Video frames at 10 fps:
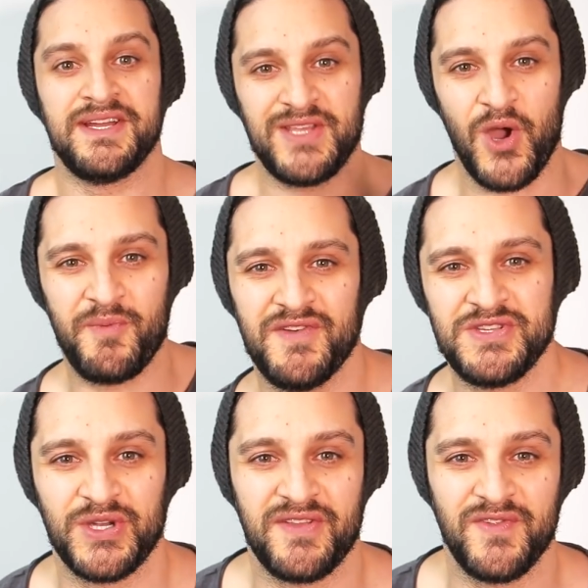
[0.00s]
So I hope you've
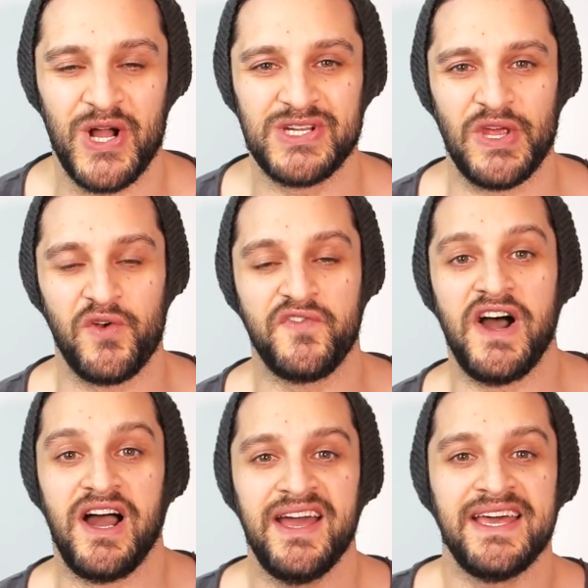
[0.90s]
enjoyed the vlog so
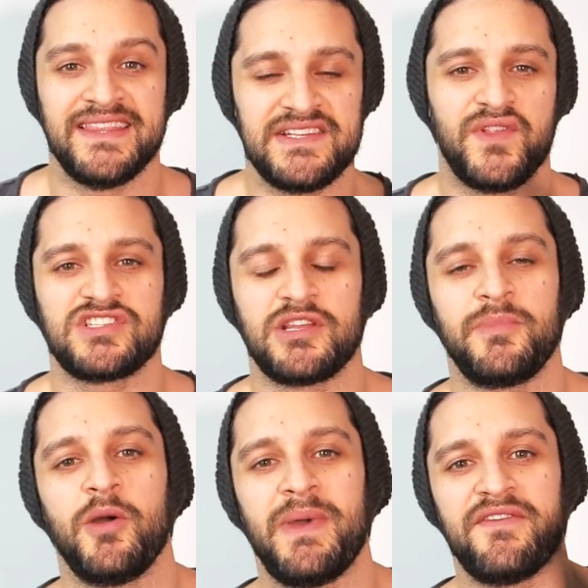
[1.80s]
far. These vlogs are gonna
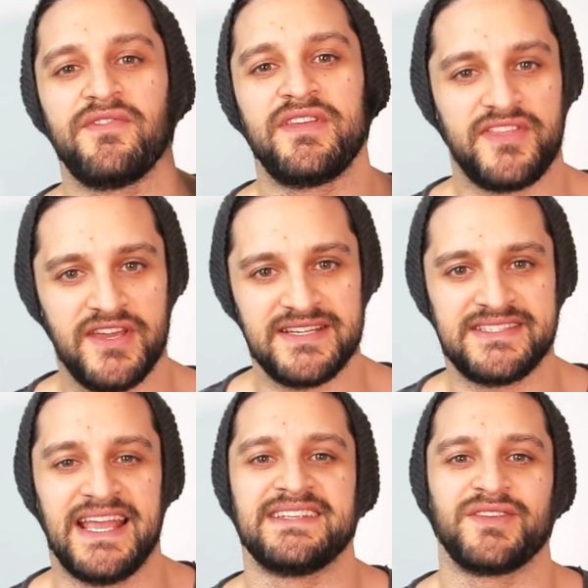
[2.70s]
be up every
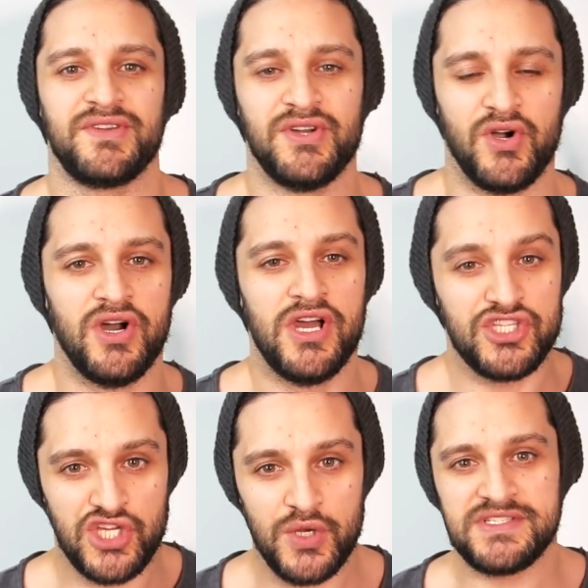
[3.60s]
Thursday. So your
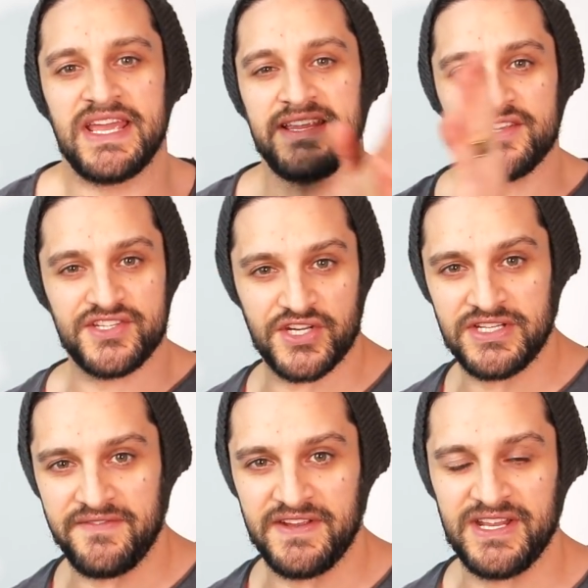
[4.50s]
Tuesday and your
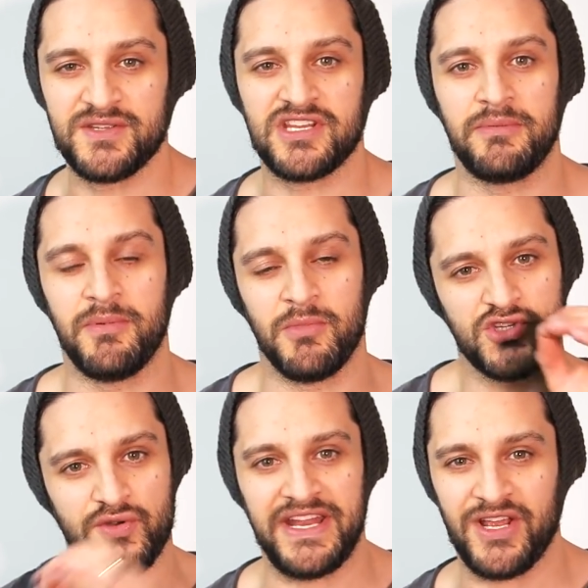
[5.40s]
Sunday videos are gonna be more
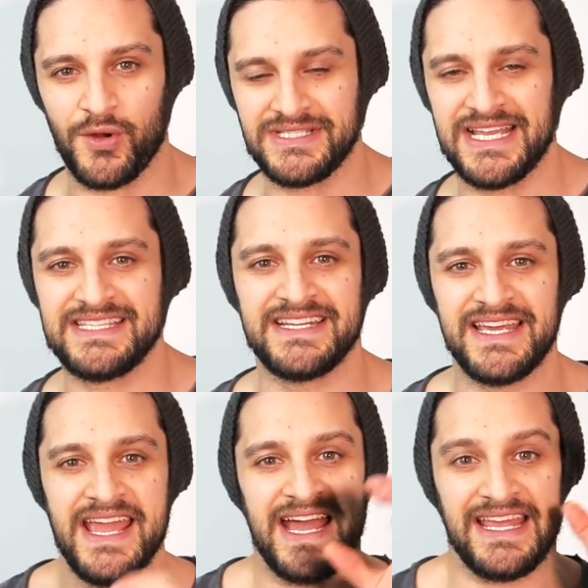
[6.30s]
training orientated.
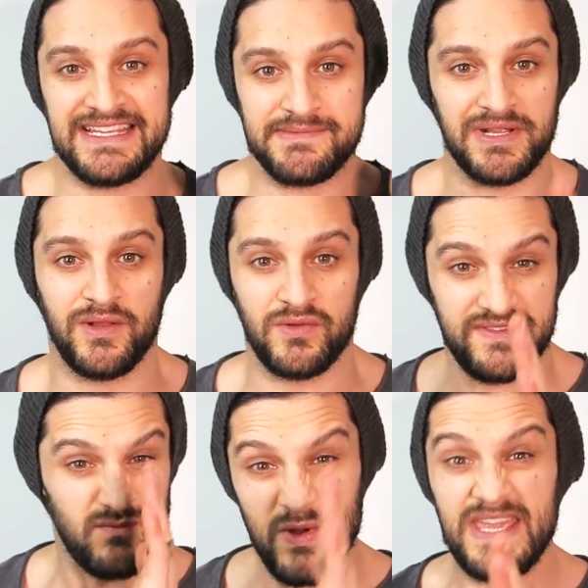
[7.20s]
And this middle
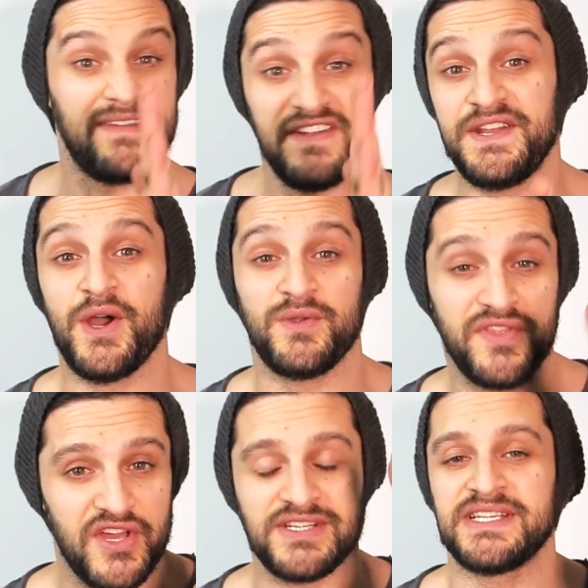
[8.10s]
week video, the
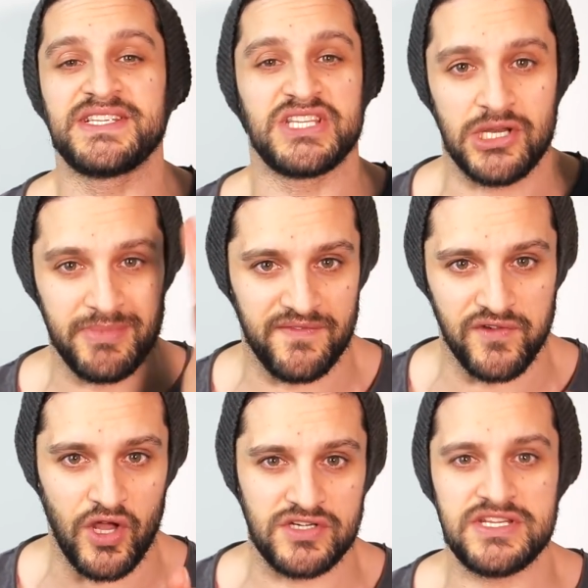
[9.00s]
Thursdays, is gonna be the
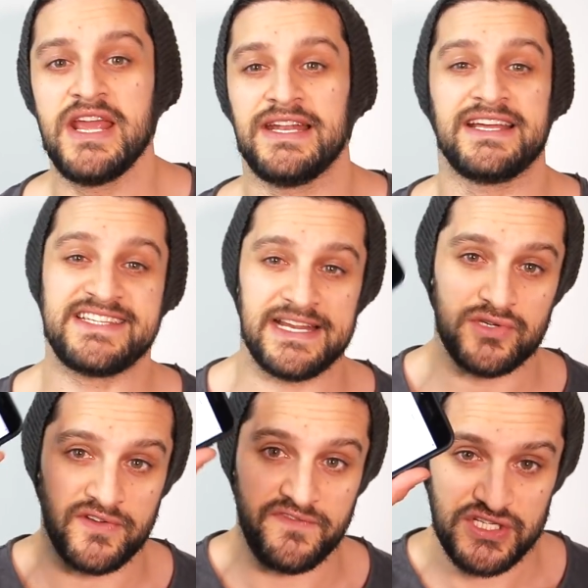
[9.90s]
vlogs. Now, was
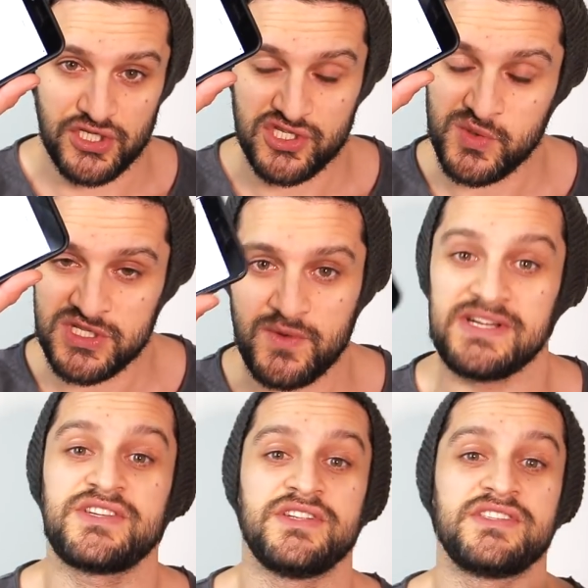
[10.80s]
gonna finish on your Twitter
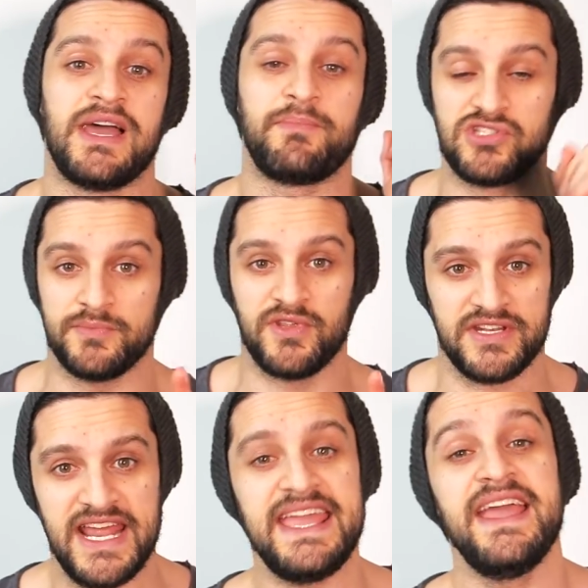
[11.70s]
questions that I put up the
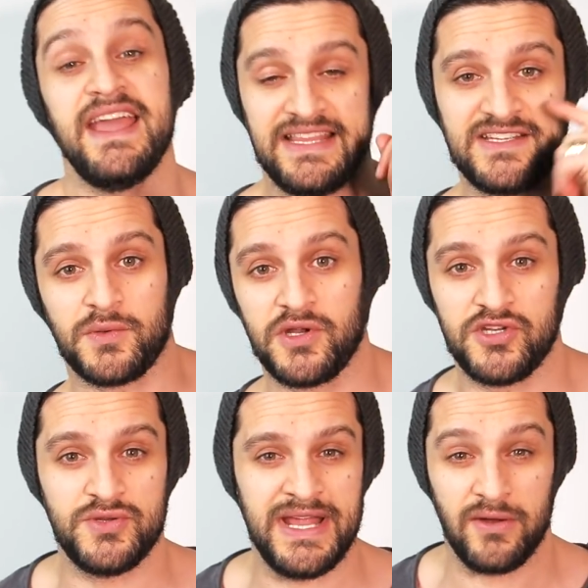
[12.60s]
other day. And that's what we're gonna
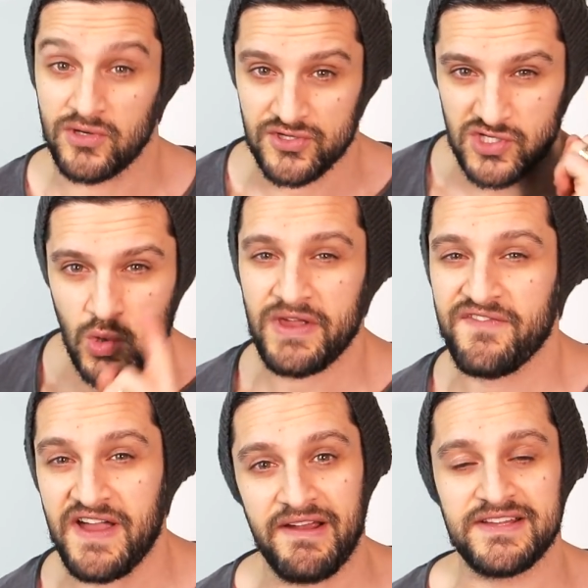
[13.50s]
do now. We're gonna do some quick
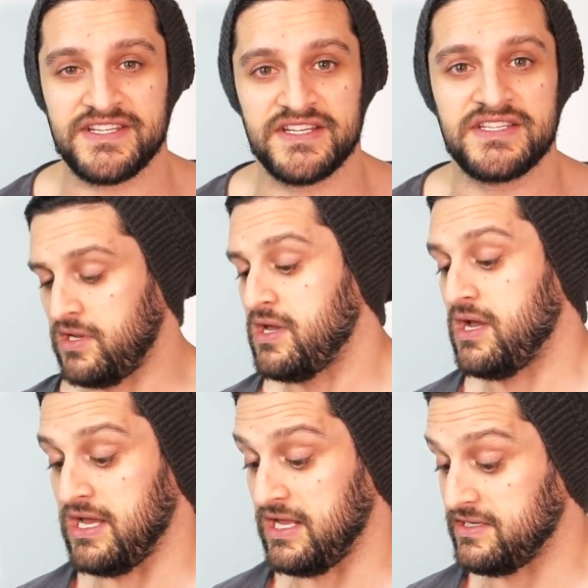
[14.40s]
fire answers.
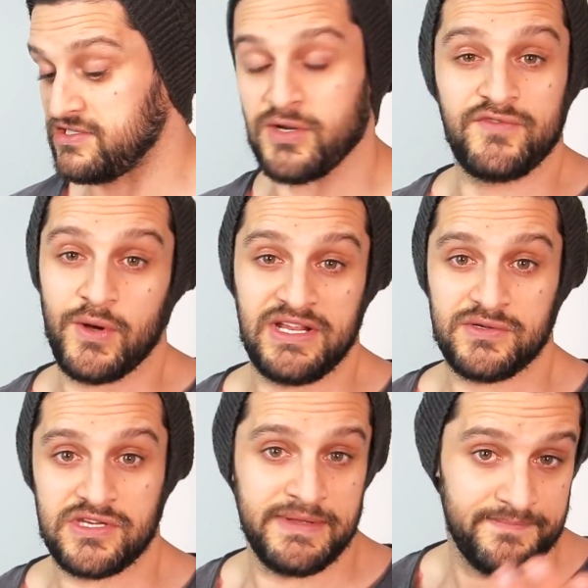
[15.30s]
And so I have no idea
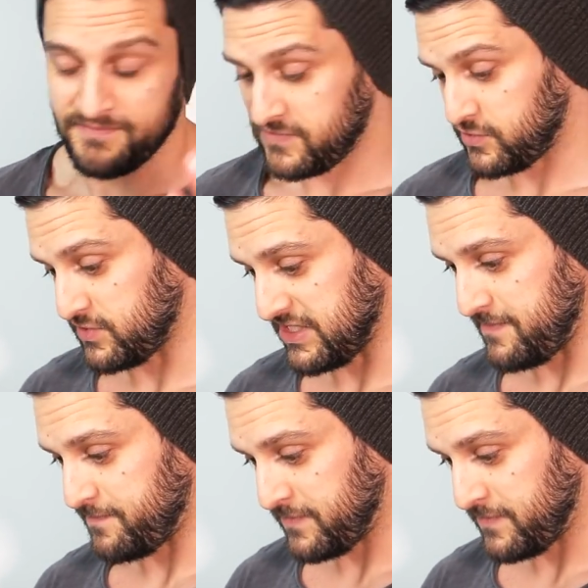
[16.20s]
what's coming. So we'll see.